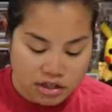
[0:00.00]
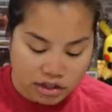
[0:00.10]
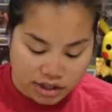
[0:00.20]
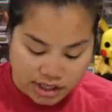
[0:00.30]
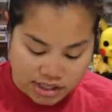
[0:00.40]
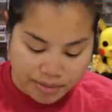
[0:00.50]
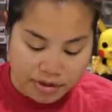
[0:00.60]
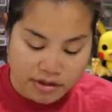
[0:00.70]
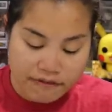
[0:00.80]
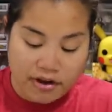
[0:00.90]
look these up
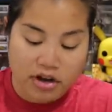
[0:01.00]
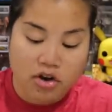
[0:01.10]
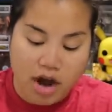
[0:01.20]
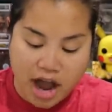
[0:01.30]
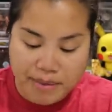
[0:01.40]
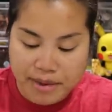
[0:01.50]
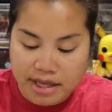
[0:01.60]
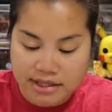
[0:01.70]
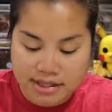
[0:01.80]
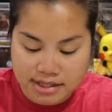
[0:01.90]
on the Funko app
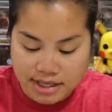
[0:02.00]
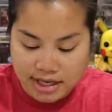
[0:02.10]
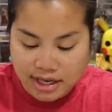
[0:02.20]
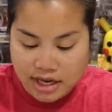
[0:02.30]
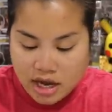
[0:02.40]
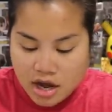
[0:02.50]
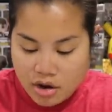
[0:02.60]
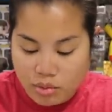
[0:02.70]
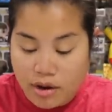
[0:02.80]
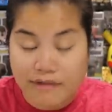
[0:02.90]
and see
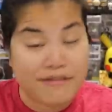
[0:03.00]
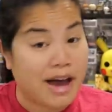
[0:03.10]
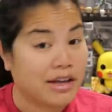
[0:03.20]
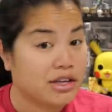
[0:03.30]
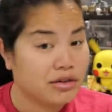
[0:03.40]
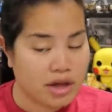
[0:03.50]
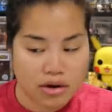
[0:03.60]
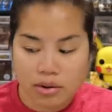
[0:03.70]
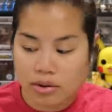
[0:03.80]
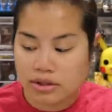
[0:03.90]
what value they
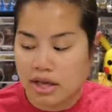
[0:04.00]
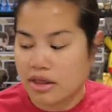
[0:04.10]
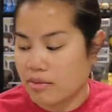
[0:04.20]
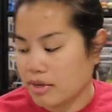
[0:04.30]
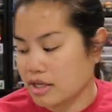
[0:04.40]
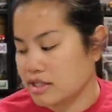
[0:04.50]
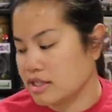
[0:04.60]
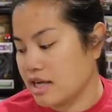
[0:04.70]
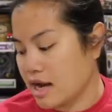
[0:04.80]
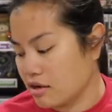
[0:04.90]
hold, and then we can
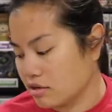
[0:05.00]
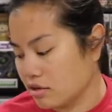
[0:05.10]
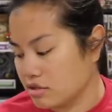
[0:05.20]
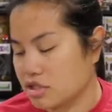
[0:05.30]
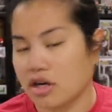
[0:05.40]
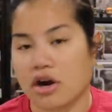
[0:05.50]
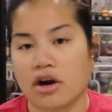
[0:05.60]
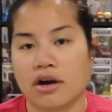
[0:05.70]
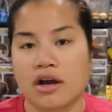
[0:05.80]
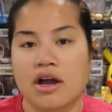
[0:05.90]
see how close to
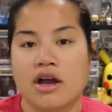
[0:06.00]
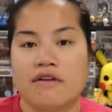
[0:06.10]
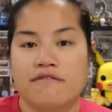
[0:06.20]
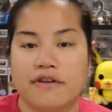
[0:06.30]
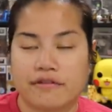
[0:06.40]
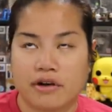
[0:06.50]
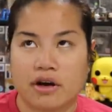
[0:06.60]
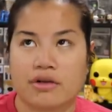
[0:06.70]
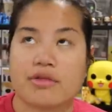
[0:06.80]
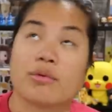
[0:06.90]
our
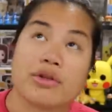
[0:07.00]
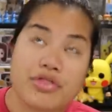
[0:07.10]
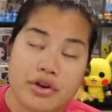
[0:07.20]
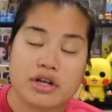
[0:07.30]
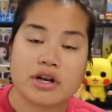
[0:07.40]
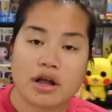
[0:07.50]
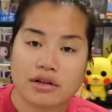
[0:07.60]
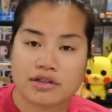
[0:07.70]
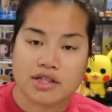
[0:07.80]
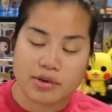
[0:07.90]

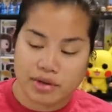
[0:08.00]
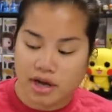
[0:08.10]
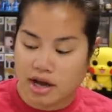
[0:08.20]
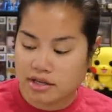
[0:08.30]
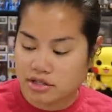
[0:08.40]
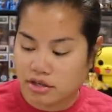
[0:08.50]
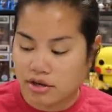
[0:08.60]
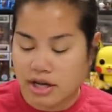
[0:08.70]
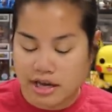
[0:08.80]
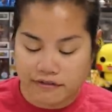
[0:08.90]
$30 that we got.
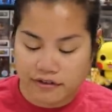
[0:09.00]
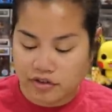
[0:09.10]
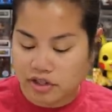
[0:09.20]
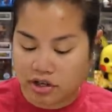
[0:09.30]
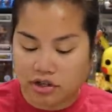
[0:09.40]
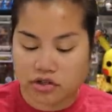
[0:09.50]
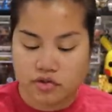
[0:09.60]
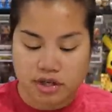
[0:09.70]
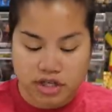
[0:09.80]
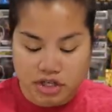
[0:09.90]
So again, $15
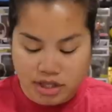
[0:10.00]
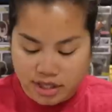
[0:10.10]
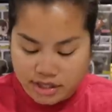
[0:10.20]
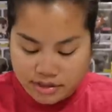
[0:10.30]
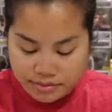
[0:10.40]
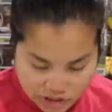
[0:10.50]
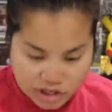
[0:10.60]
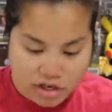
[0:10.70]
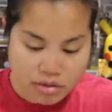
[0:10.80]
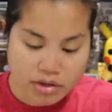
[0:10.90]
for each of these.
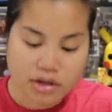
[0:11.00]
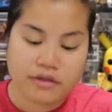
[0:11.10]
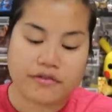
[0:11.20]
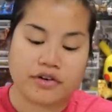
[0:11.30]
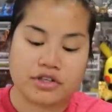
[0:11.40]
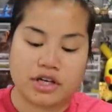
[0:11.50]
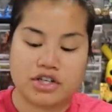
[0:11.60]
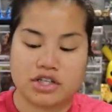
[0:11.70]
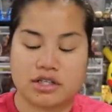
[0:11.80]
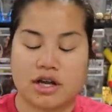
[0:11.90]
You know, one of the first,
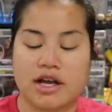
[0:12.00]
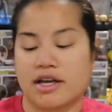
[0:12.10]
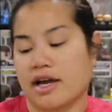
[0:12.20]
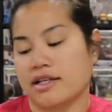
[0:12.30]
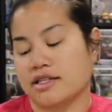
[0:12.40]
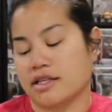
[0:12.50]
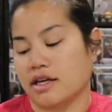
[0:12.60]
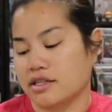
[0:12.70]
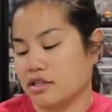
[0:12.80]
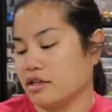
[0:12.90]

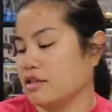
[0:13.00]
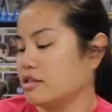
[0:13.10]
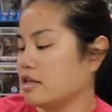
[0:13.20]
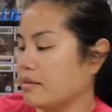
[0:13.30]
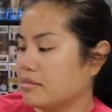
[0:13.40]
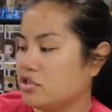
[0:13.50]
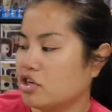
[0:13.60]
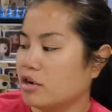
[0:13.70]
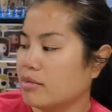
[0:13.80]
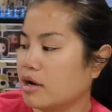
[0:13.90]
I saw this
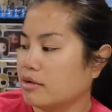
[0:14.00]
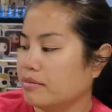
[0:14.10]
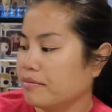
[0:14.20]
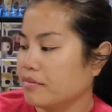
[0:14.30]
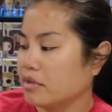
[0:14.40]
Domo